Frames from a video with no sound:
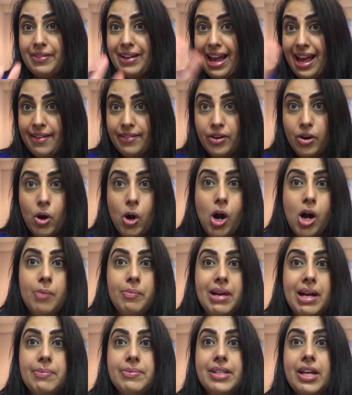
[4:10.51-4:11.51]
I have it all
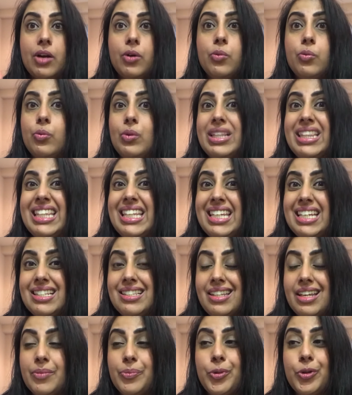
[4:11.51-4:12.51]
mapped out with the
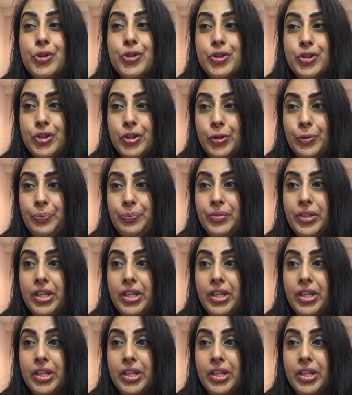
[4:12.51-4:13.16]
examples too.